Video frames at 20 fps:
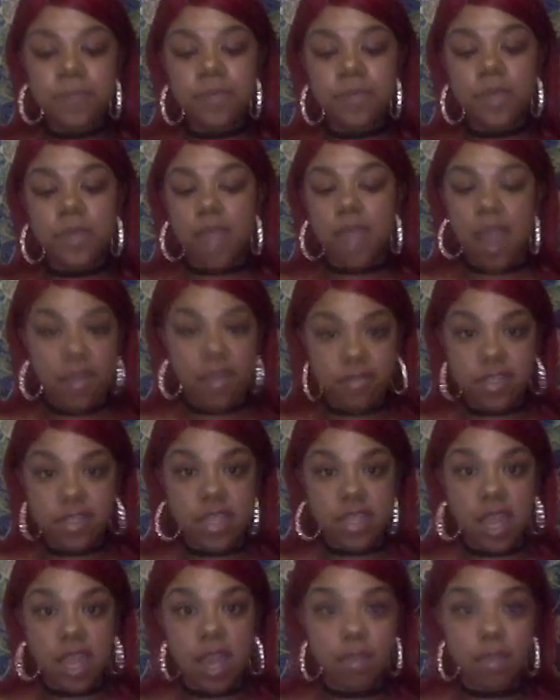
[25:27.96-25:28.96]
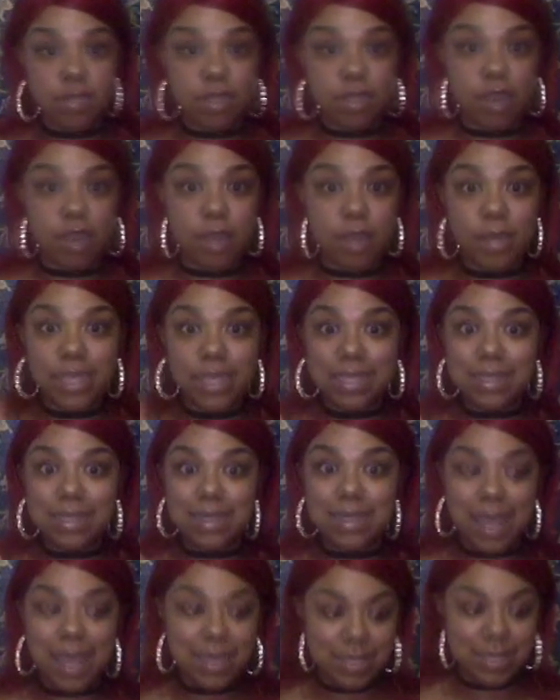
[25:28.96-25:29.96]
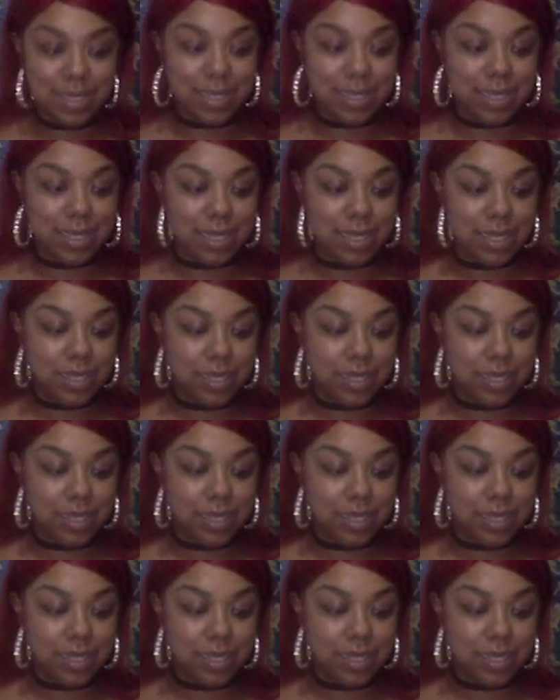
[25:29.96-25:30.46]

every time. So I'm excited